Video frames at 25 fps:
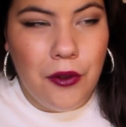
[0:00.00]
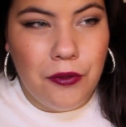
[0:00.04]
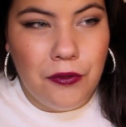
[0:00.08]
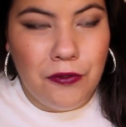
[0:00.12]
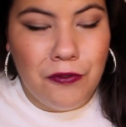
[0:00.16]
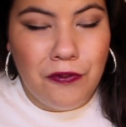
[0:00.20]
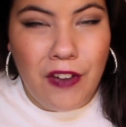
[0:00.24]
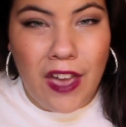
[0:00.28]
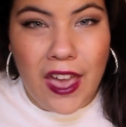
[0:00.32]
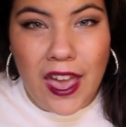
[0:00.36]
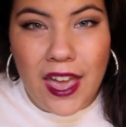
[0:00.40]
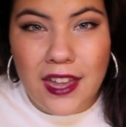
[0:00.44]

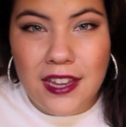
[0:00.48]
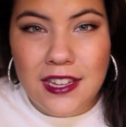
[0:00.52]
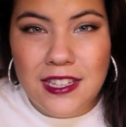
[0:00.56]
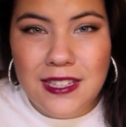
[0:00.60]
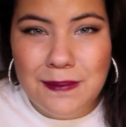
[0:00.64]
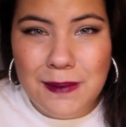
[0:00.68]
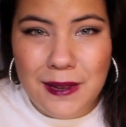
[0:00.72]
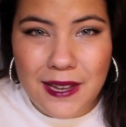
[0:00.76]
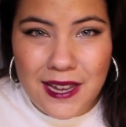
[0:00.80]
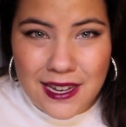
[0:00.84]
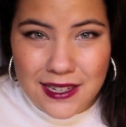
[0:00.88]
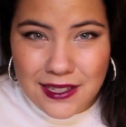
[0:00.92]

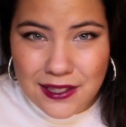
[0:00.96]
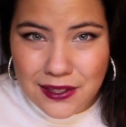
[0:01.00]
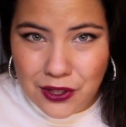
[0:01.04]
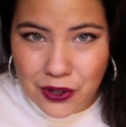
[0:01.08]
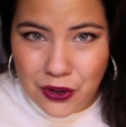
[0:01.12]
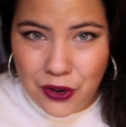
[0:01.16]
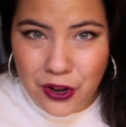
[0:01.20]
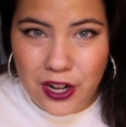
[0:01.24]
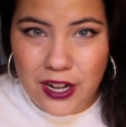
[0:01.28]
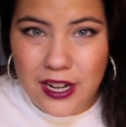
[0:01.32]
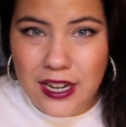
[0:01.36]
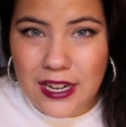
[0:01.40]
Fans, because of
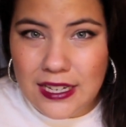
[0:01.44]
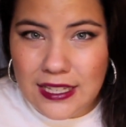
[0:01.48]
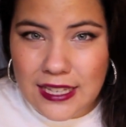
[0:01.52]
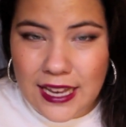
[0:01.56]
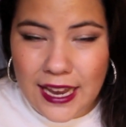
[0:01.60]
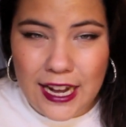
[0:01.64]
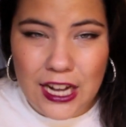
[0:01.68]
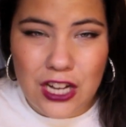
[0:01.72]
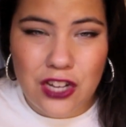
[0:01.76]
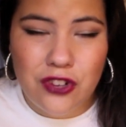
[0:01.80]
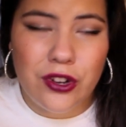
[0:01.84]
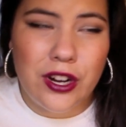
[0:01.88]
the critics'
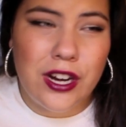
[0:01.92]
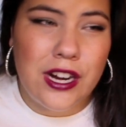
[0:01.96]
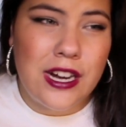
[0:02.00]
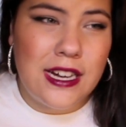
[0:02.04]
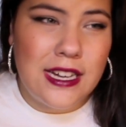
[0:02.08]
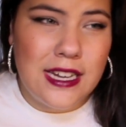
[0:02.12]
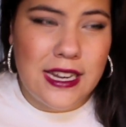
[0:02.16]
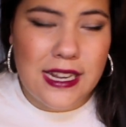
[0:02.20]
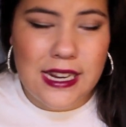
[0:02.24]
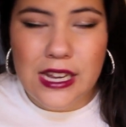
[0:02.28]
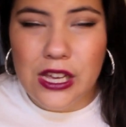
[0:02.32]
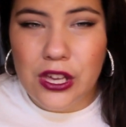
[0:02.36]

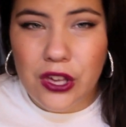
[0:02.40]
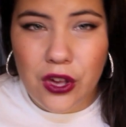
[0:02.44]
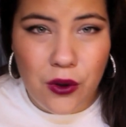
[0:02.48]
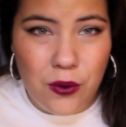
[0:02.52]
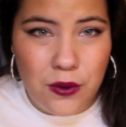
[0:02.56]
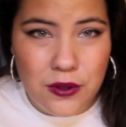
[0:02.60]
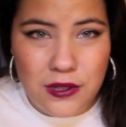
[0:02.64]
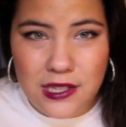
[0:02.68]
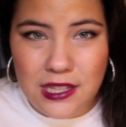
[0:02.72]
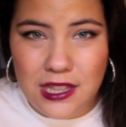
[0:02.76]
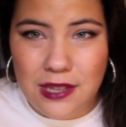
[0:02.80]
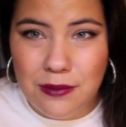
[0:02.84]
hatred, didn't
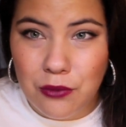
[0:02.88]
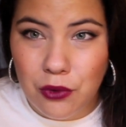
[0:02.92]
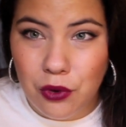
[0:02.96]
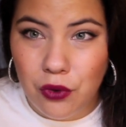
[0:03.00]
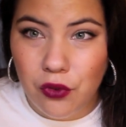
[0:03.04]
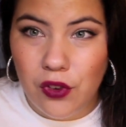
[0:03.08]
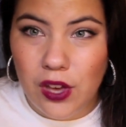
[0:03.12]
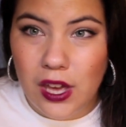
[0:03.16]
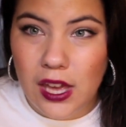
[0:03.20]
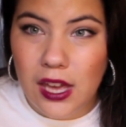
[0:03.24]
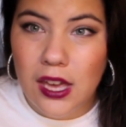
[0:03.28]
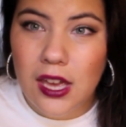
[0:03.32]
go see the
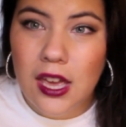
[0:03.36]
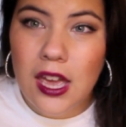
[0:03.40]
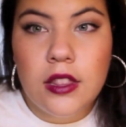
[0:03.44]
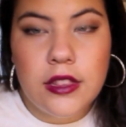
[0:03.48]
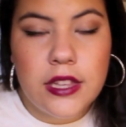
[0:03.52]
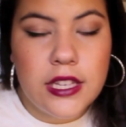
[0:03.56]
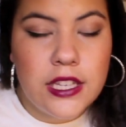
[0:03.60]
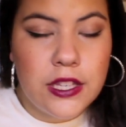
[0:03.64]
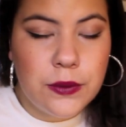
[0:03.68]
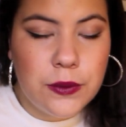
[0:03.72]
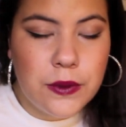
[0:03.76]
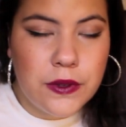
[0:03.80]
movie.
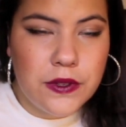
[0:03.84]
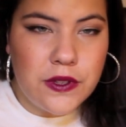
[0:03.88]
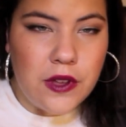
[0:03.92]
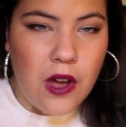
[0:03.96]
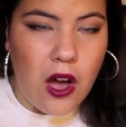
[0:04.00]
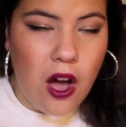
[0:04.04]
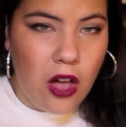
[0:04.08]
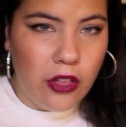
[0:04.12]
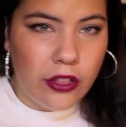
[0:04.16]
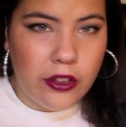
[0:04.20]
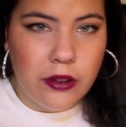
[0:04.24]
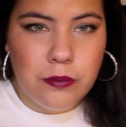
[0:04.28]
This was
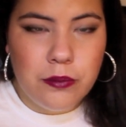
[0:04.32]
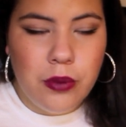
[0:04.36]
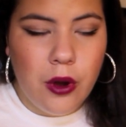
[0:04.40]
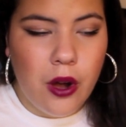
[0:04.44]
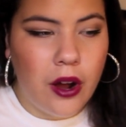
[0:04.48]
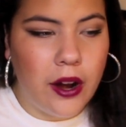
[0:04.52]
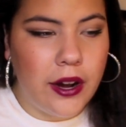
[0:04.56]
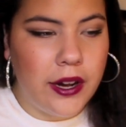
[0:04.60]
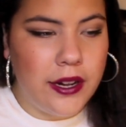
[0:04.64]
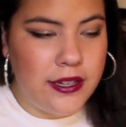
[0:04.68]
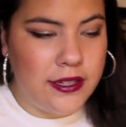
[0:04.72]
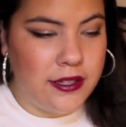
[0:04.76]
all in
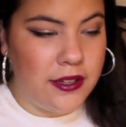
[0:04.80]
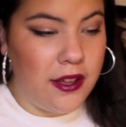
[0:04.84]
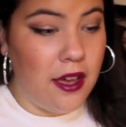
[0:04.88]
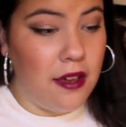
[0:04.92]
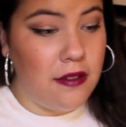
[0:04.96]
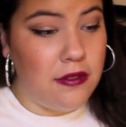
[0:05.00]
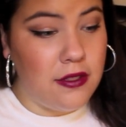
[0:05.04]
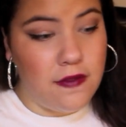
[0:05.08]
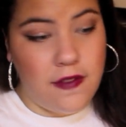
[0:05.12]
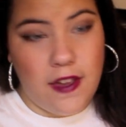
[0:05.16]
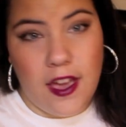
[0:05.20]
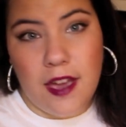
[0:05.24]
part
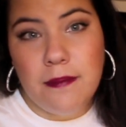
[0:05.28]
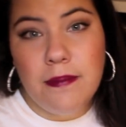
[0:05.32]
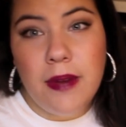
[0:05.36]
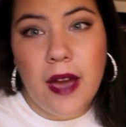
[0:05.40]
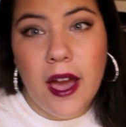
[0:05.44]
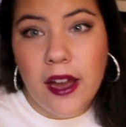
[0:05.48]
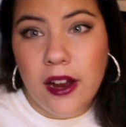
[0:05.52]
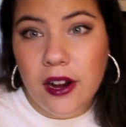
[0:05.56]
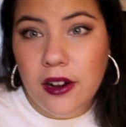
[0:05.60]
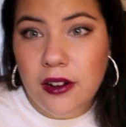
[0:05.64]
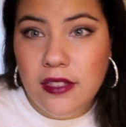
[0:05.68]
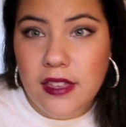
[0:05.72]
of the
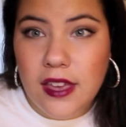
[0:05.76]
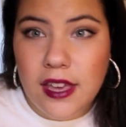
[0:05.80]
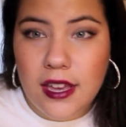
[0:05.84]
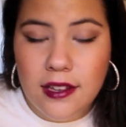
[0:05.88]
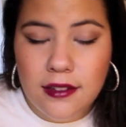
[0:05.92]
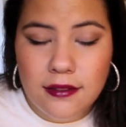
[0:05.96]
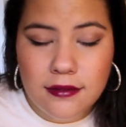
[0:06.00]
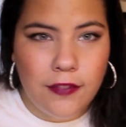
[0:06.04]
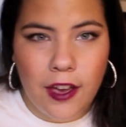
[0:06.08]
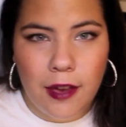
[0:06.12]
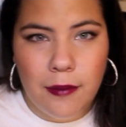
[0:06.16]
vampire thing.